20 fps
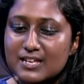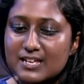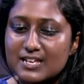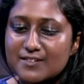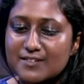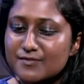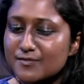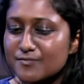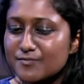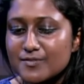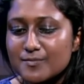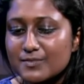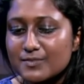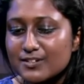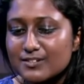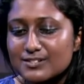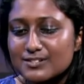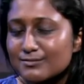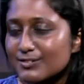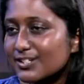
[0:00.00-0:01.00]
even from
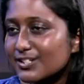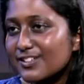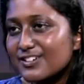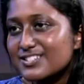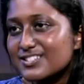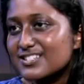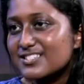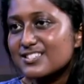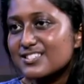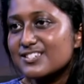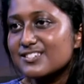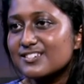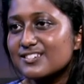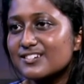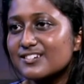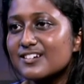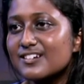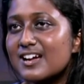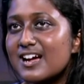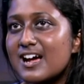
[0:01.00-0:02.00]
those who are closest to
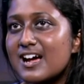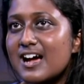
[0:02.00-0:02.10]
you.